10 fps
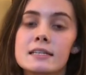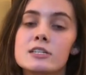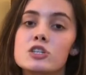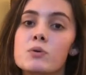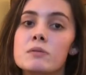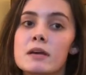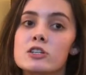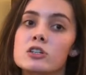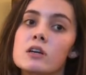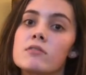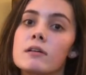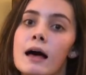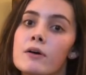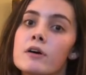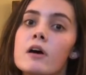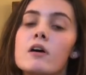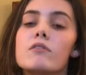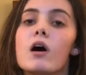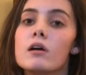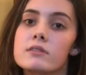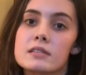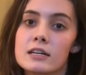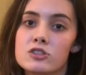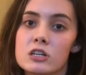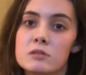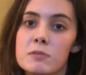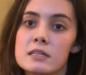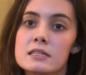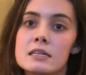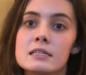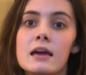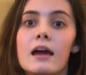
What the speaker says: and so you want to make sure you've allowed for all of those extra expenses.